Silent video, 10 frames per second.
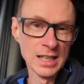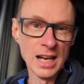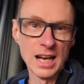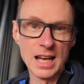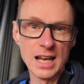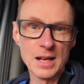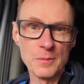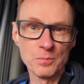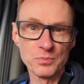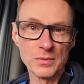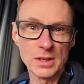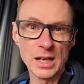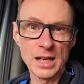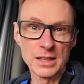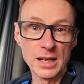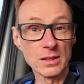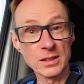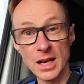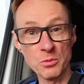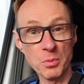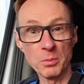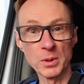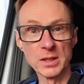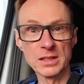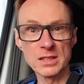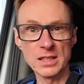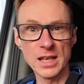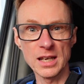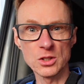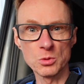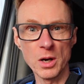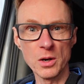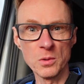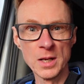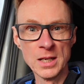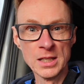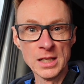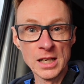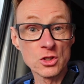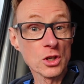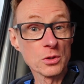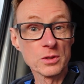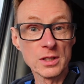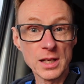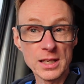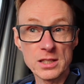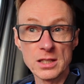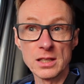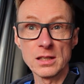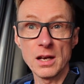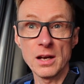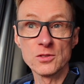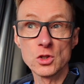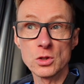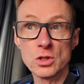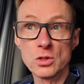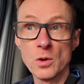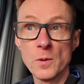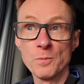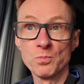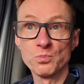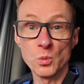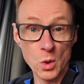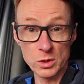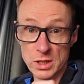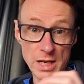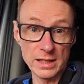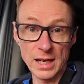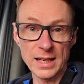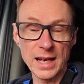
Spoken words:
and I'll pop a link to that as well. So the last thing that I've just done was, yeah, that